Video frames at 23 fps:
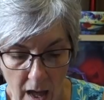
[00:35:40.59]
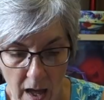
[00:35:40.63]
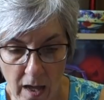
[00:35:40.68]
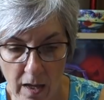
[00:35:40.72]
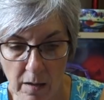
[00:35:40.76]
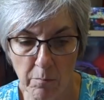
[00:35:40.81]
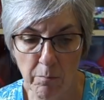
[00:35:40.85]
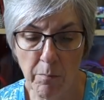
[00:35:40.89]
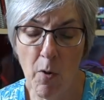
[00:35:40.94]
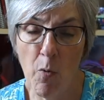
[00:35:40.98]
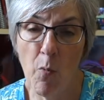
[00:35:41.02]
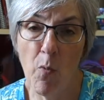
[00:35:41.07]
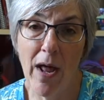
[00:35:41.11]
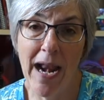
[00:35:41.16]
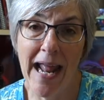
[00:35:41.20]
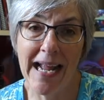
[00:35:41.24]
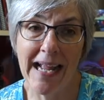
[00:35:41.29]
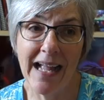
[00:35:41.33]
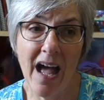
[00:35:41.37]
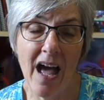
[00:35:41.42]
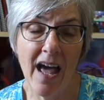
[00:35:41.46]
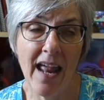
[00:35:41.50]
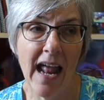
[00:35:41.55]
But what
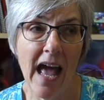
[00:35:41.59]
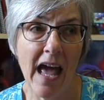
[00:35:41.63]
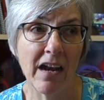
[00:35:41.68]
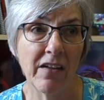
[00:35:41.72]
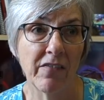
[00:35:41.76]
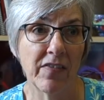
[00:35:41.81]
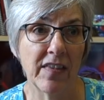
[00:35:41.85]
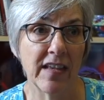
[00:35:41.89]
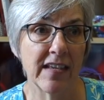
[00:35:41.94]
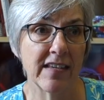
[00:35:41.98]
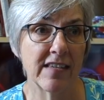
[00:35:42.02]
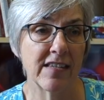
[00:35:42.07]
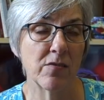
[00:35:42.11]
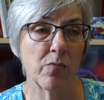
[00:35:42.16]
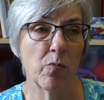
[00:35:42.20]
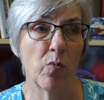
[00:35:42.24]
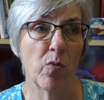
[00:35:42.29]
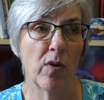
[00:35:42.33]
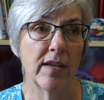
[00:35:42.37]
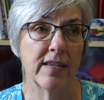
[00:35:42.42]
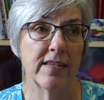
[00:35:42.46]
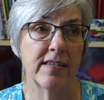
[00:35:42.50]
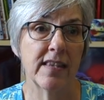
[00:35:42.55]
I got out of this
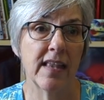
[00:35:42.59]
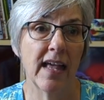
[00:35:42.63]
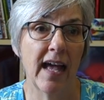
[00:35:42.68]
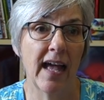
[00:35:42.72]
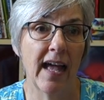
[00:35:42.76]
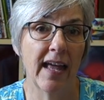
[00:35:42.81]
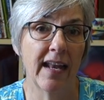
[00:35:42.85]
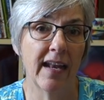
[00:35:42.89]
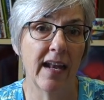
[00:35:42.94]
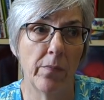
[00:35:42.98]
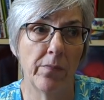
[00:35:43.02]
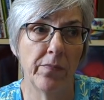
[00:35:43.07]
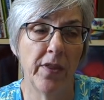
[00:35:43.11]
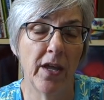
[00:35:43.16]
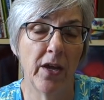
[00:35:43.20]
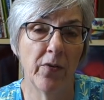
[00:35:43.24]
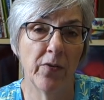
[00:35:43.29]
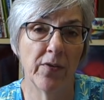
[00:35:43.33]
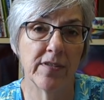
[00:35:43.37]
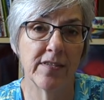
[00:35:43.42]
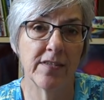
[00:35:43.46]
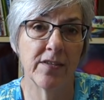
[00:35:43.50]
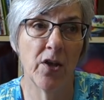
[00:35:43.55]
was that there
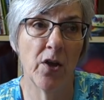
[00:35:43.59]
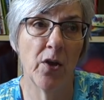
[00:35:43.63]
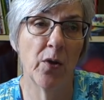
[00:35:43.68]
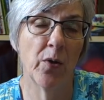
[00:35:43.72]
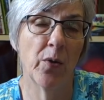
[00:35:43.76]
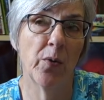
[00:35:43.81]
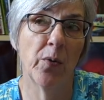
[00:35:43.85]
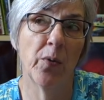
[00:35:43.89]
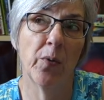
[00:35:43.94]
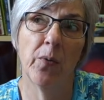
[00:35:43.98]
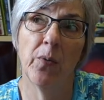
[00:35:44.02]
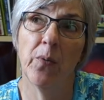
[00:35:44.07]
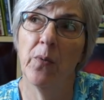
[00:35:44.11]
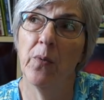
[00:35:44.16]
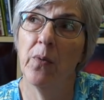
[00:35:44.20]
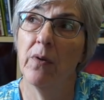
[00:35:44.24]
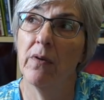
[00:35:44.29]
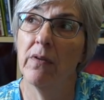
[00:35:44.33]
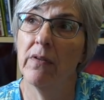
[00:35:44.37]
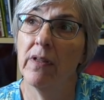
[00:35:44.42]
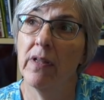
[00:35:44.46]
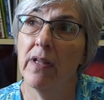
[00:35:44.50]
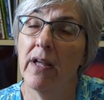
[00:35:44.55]
was no
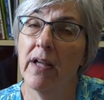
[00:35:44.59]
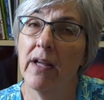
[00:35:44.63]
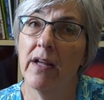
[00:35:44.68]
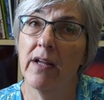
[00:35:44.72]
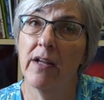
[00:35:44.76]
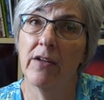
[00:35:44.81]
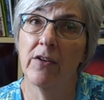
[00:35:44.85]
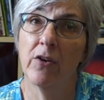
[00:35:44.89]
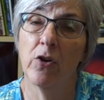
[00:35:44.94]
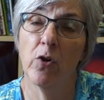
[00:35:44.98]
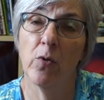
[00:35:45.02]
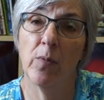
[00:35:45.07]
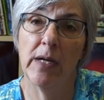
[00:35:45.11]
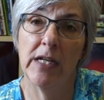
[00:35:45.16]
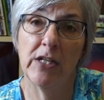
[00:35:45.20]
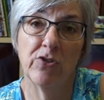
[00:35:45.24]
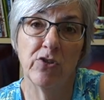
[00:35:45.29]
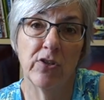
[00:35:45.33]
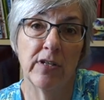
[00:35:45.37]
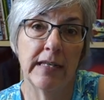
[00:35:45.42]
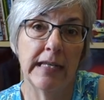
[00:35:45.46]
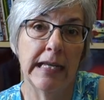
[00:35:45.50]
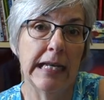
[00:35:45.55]

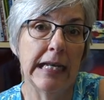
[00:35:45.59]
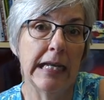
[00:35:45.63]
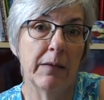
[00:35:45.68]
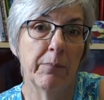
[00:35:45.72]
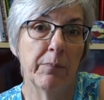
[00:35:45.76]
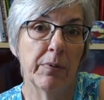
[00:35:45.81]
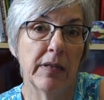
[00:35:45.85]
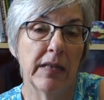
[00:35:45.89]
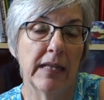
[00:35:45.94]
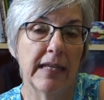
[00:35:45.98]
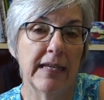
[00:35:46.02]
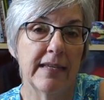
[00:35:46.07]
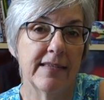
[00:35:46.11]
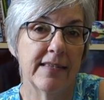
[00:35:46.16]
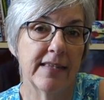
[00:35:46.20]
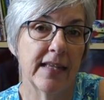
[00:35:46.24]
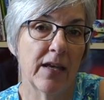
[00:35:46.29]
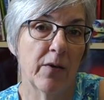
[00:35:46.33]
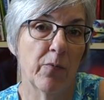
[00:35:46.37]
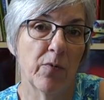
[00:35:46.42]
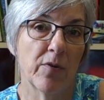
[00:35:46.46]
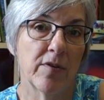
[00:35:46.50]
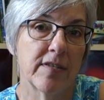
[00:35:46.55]
Norwegian knitting police
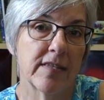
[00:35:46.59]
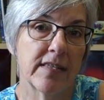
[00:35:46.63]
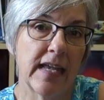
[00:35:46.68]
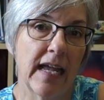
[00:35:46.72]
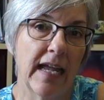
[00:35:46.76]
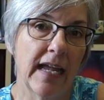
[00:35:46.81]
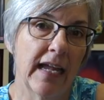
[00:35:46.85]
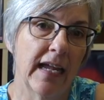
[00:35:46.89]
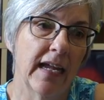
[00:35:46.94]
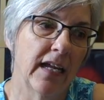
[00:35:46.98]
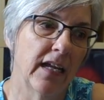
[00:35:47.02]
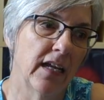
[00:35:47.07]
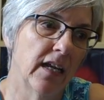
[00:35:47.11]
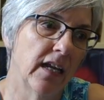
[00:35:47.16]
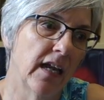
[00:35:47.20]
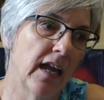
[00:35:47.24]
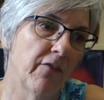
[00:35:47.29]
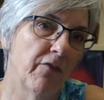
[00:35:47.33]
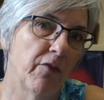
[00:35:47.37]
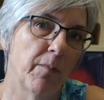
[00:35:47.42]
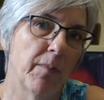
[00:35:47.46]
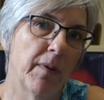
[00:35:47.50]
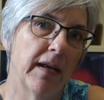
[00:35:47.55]
that were saying
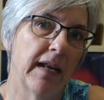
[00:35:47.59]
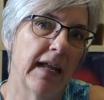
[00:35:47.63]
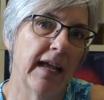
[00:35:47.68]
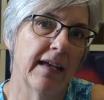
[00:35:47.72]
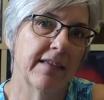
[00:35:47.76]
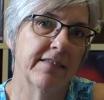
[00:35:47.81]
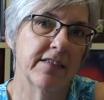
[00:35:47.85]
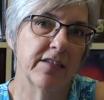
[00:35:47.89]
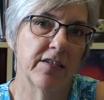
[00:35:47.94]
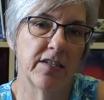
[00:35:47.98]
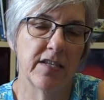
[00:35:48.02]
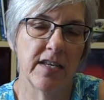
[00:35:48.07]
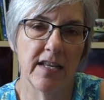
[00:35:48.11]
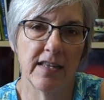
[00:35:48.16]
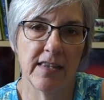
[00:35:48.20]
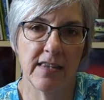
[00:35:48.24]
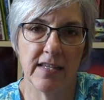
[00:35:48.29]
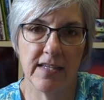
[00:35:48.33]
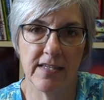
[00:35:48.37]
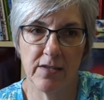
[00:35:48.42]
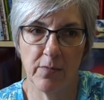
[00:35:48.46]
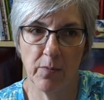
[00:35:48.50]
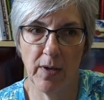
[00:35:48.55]
everybody has to knit
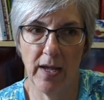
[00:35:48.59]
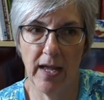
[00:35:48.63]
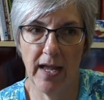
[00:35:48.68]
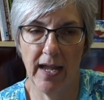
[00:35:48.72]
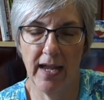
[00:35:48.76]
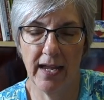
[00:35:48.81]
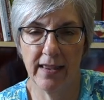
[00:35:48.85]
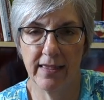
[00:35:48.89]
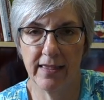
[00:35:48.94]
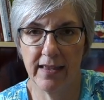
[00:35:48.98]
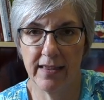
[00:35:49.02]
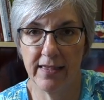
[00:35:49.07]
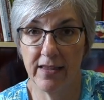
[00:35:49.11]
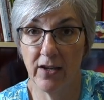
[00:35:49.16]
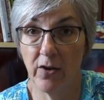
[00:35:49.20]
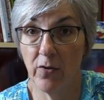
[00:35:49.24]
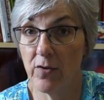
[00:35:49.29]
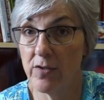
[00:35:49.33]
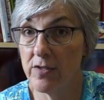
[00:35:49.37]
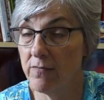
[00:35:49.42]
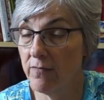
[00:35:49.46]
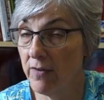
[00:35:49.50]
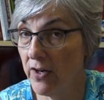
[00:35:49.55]
this way, that there
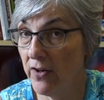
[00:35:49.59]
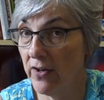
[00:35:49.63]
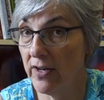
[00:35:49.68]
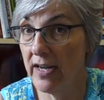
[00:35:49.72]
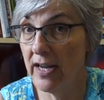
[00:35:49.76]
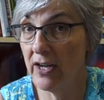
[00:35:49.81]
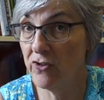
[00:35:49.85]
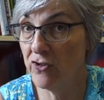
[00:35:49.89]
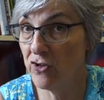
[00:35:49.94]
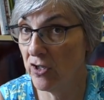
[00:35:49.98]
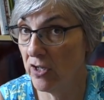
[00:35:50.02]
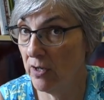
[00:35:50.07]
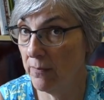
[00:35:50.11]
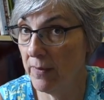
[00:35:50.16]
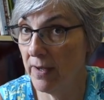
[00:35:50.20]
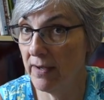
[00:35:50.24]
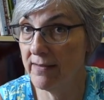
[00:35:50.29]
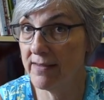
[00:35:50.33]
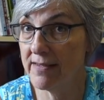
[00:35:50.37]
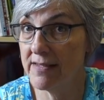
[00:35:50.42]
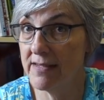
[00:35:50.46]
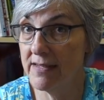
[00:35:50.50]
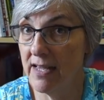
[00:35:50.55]
was variation
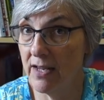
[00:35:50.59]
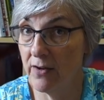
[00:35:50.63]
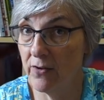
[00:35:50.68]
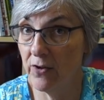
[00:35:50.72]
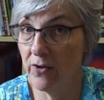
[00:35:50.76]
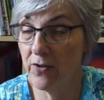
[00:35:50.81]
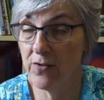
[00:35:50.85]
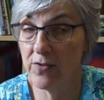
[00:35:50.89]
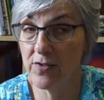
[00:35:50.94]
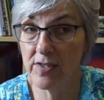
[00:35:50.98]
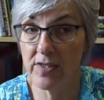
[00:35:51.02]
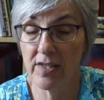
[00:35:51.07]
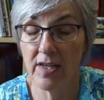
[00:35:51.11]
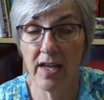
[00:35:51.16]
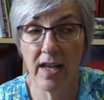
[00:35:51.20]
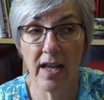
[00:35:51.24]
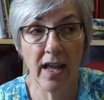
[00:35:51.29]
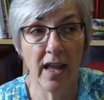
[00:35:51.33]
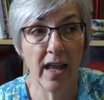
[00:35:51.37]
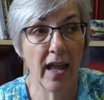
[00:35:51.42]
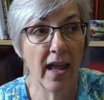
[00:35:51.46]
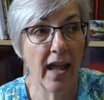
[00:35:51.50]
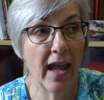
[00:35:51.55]
amongst knitters,
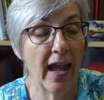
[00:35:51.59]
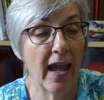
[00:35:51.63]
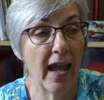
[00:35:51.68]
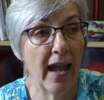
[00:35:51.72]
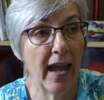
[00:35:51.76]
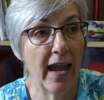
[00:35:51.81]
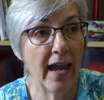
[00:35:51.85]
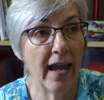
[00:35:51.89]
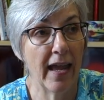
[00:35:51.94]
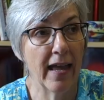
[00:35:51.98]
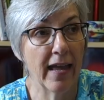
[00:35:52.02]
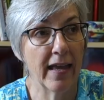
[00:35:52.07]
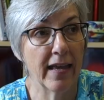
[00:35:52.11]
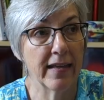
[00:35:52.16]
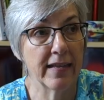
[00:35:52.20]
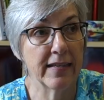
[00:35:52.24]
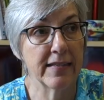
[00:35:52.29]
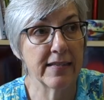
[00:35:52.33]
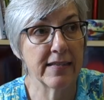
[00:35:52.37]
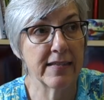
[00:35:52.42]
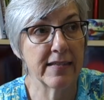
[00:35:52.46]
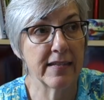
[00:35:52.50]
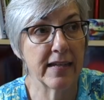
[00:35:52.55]

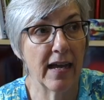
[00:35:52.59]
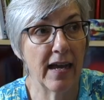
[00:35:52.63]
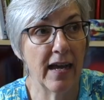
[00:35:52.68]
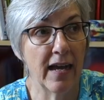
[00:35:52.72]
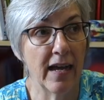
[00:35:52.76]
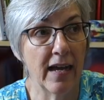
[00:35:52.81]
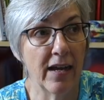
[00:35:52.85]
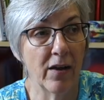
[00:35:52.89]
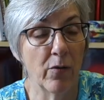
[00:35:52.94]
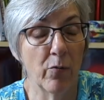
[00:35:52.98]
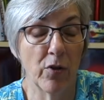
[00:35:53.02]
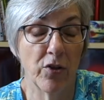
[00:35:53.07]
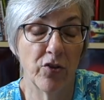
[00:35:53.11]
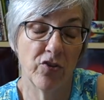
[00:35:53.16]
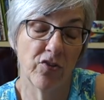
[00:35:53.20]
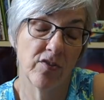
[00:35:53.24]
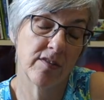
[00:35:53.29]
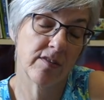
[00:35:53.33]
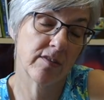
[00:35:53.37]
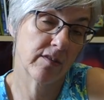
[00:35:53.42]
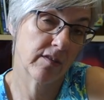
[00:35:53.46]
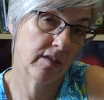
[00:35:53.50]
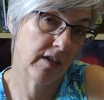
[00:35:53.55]
and which
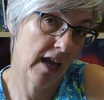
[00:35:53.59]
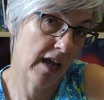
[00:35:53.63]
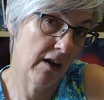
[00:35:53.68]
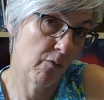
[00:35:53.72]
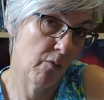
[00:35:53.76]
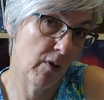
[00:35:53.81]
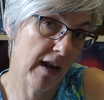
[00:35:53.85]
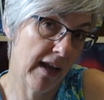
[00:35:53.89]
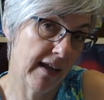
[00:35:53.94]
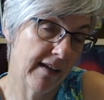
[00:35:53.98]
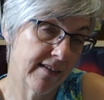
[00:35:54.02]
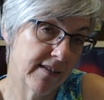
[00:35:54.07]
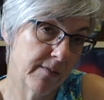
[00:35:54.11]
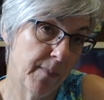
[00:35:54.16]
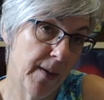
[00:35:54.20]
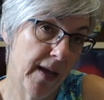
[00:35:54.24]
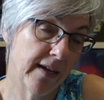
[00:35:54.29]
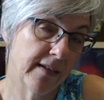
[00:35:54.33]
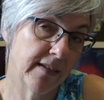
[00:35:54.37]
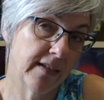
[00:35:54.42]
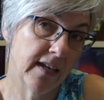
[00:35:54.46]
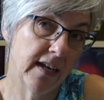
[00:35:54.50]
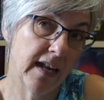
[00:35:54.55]
is kind of what I
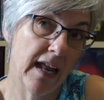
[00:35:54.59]
expected.